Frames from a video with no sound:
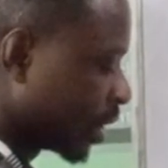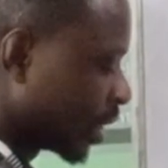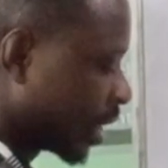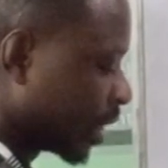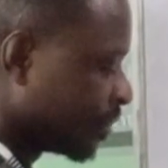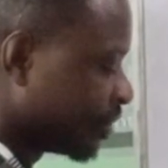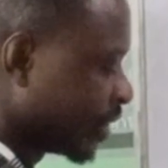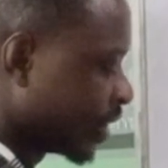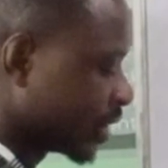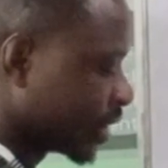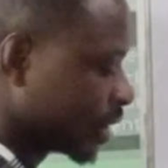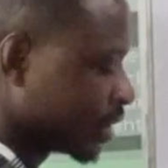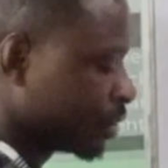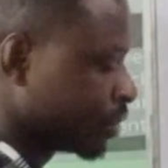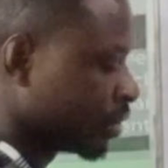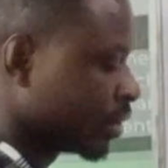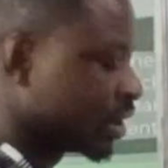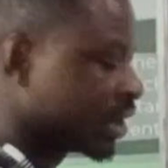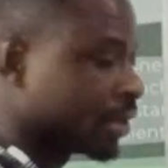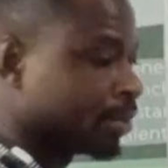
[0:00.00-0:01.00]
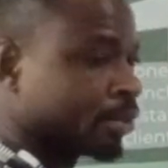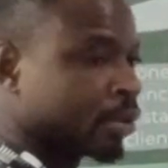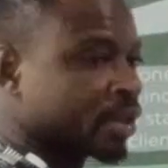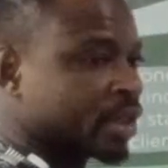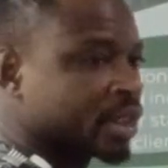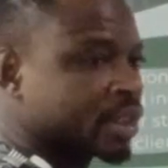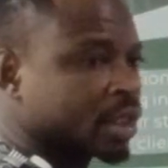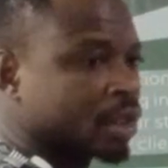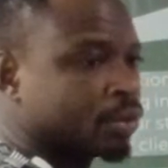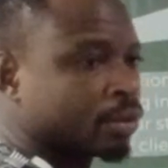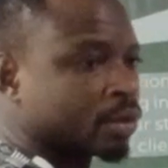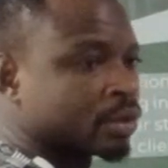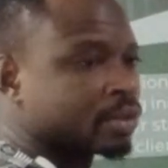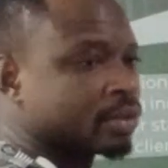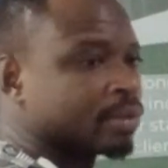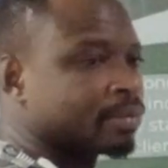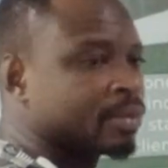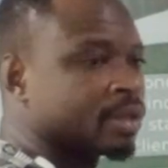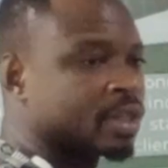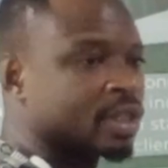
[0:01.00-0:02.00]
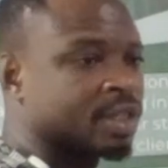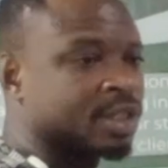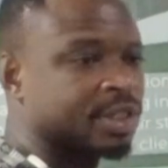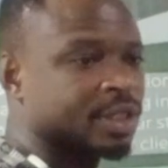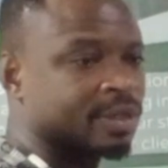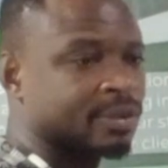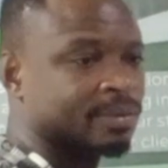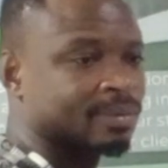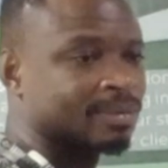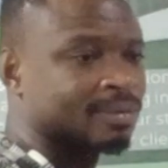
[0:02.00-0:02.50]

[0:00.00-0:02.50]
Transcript: Affect it. So it's a moderated what? Mediation.